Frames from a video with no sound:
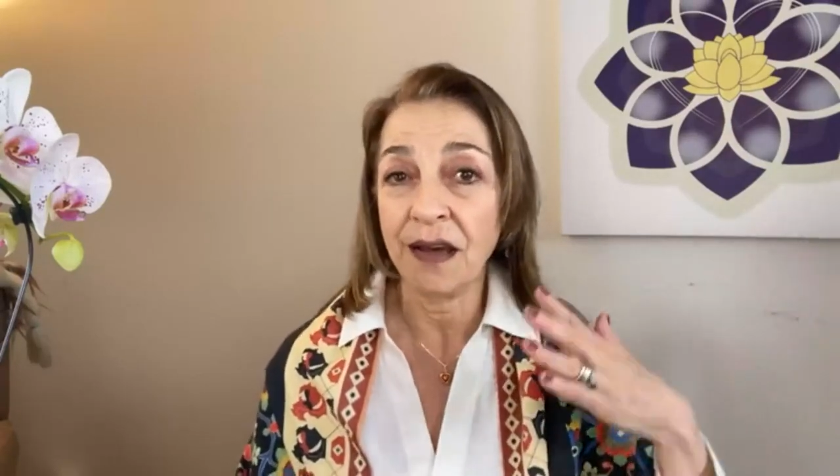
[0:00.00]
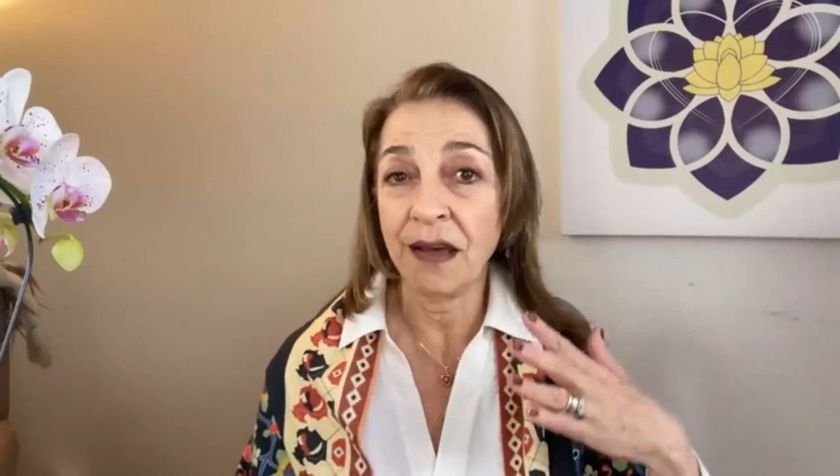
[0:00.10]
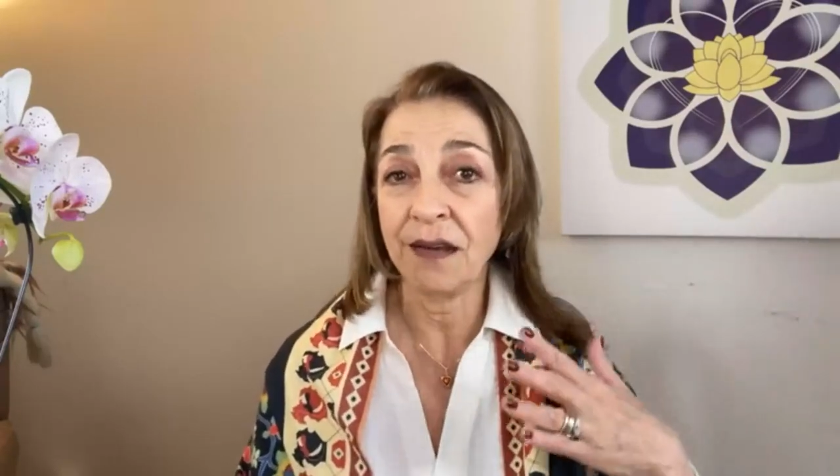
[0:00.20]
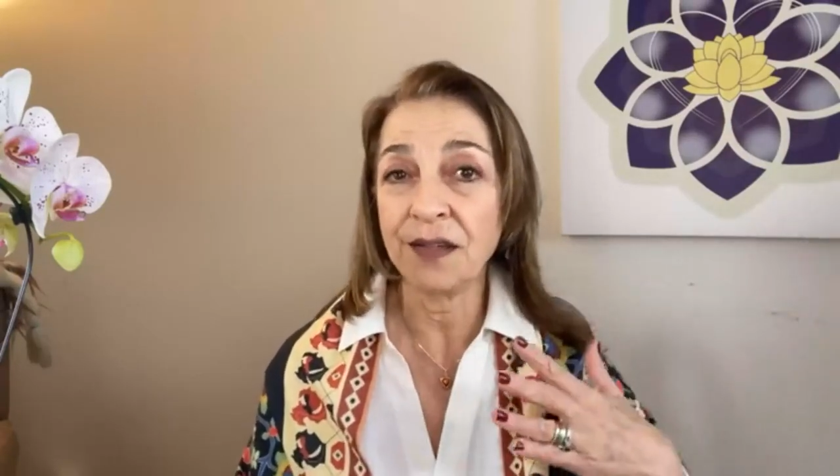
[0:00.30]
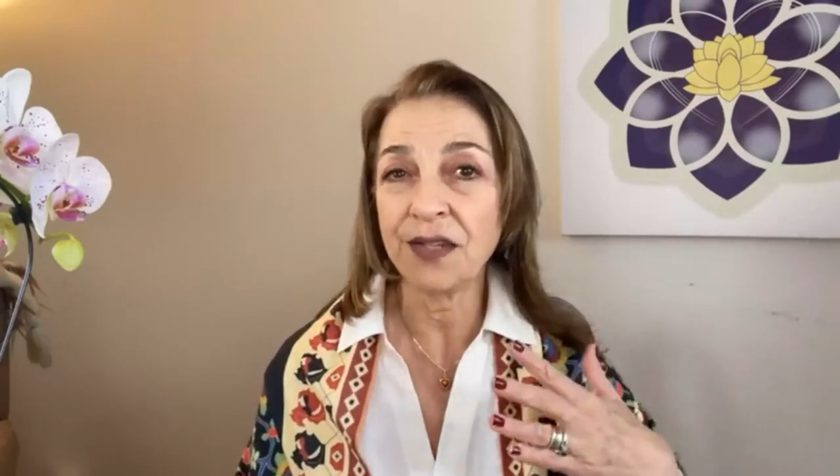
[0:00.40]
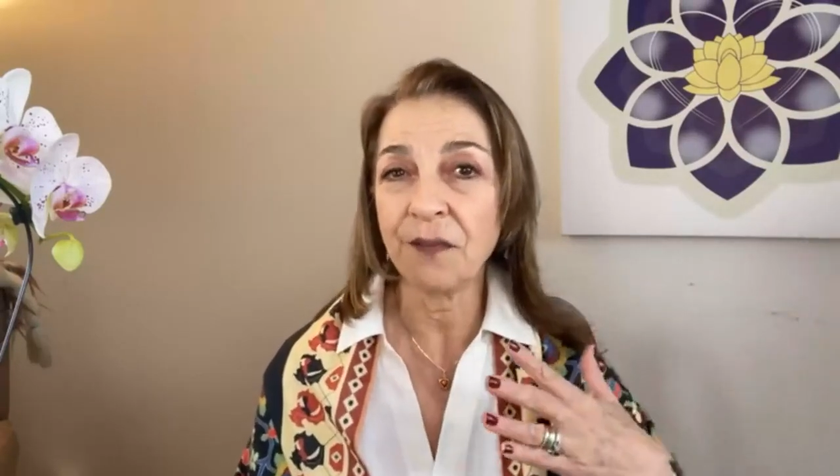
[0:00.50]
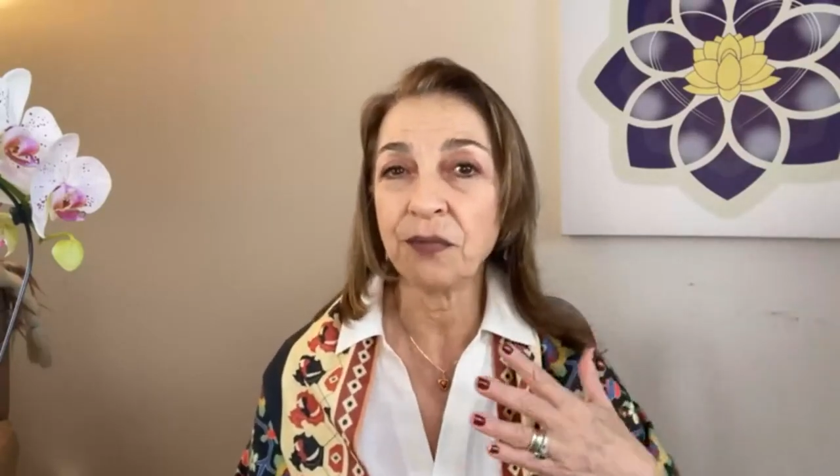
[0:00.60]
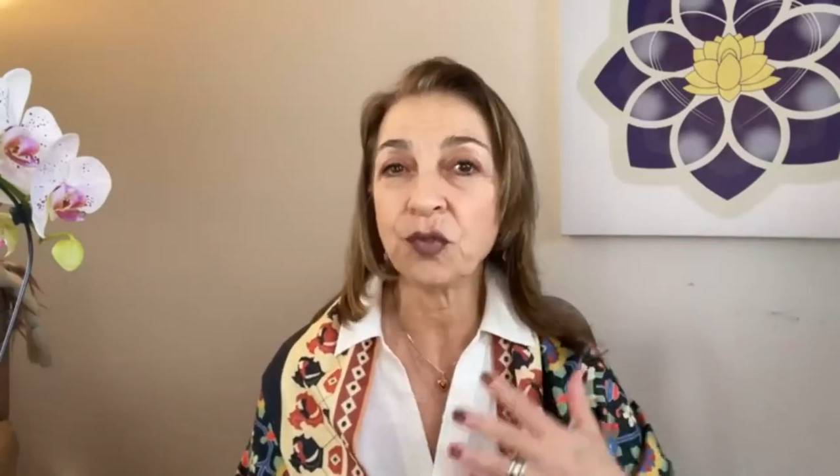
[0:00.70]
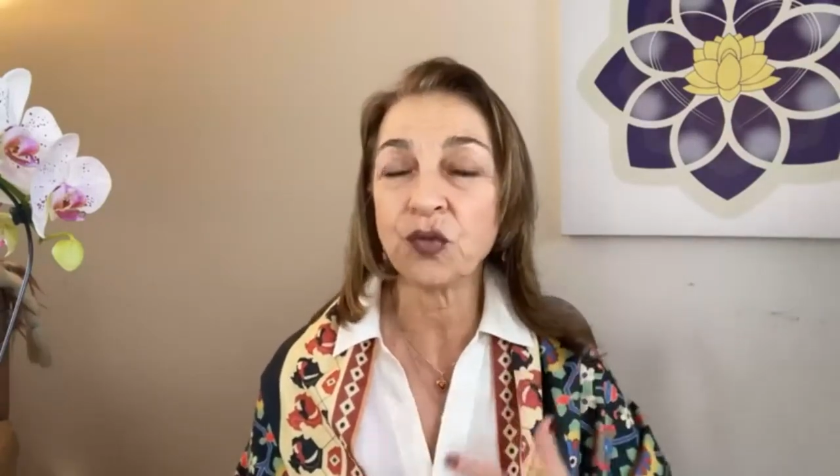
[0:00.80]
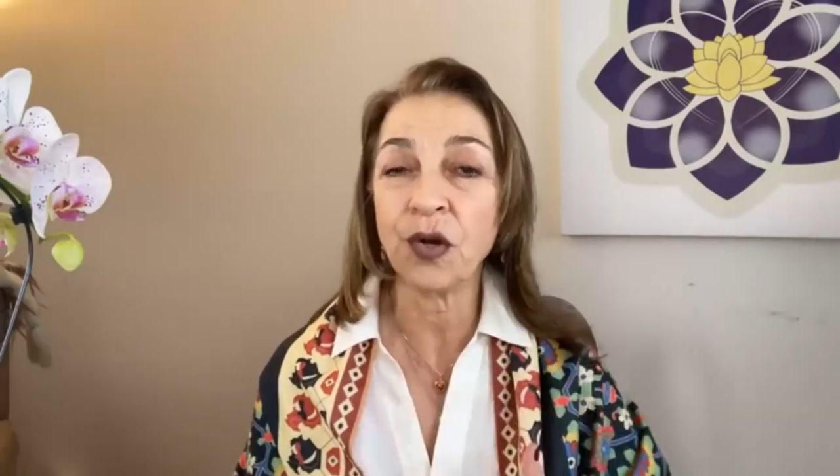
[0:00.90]
and
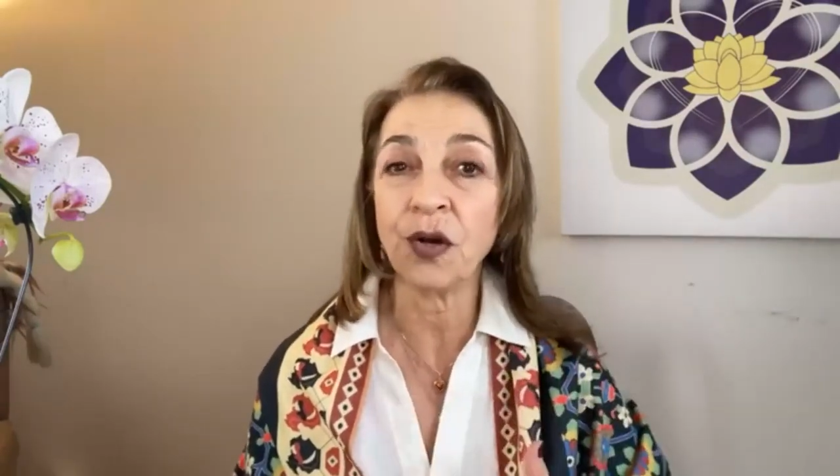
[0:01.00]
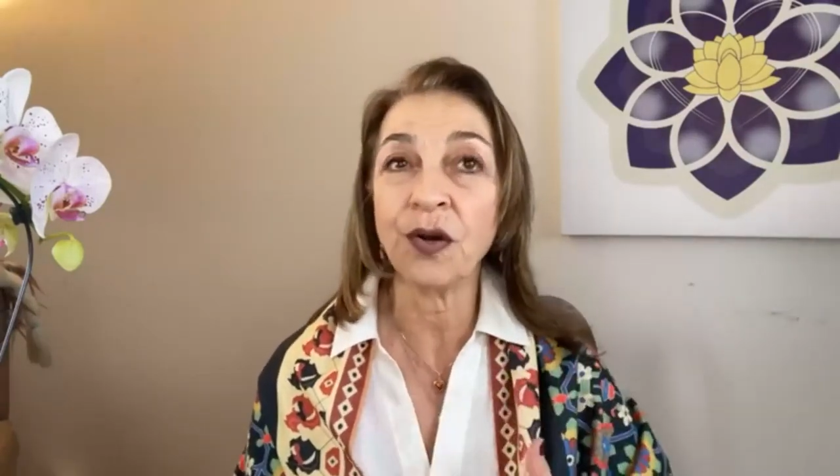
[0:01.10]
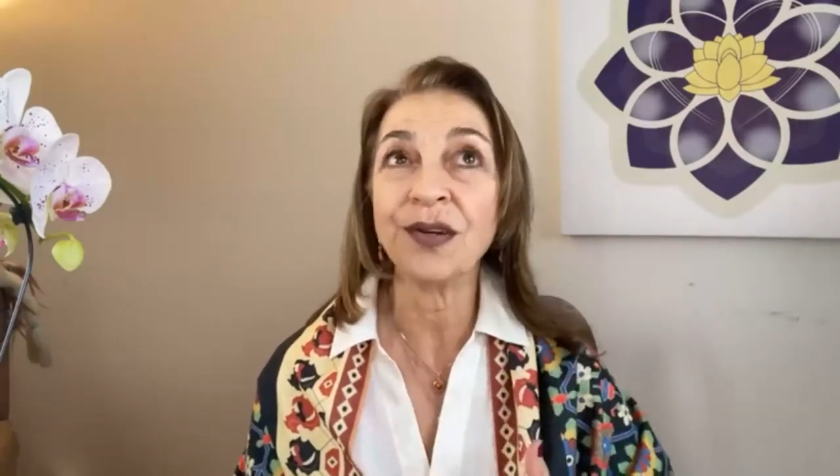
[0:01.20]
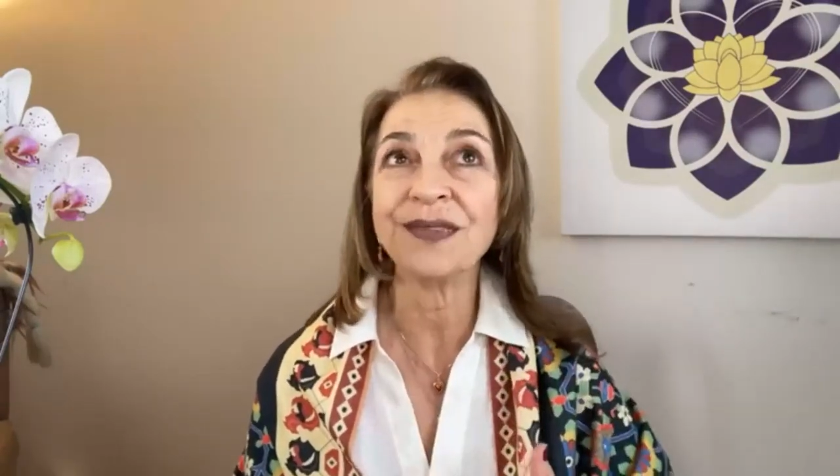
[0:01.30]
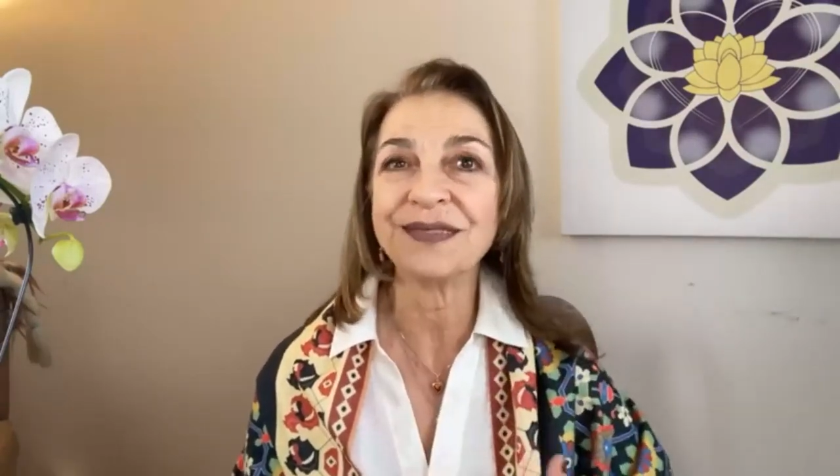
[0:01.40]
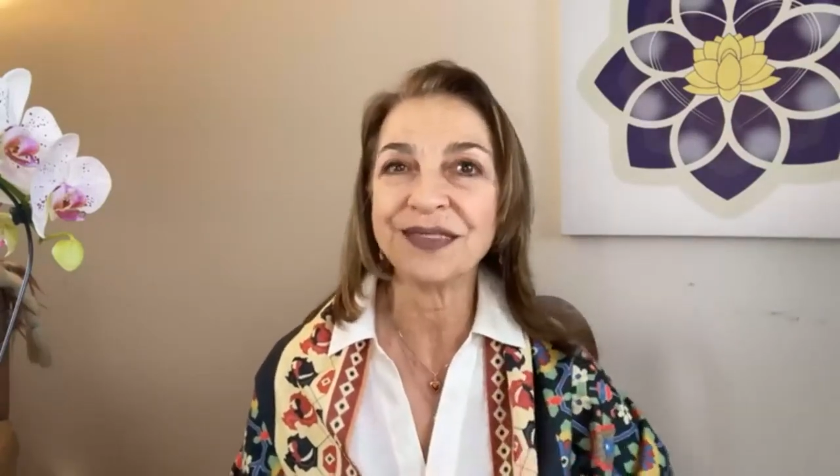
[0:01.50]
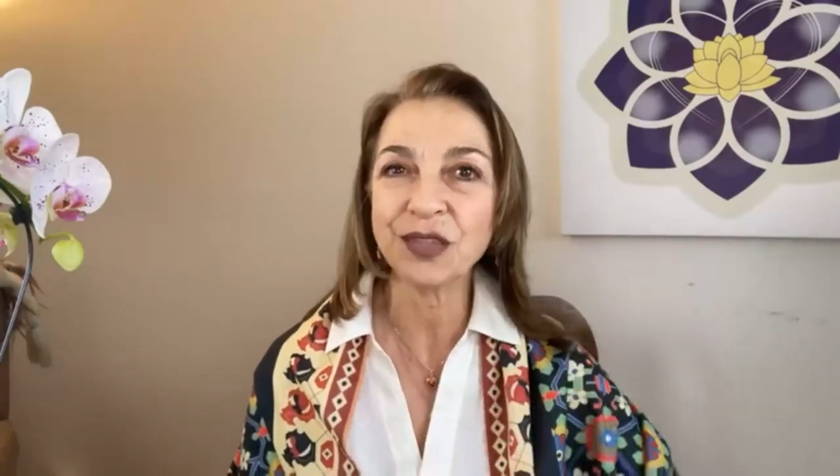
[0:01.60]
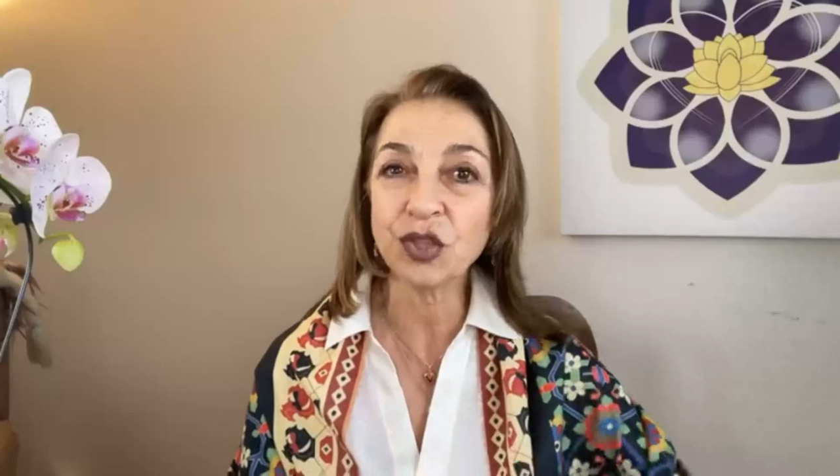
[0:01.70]
uh,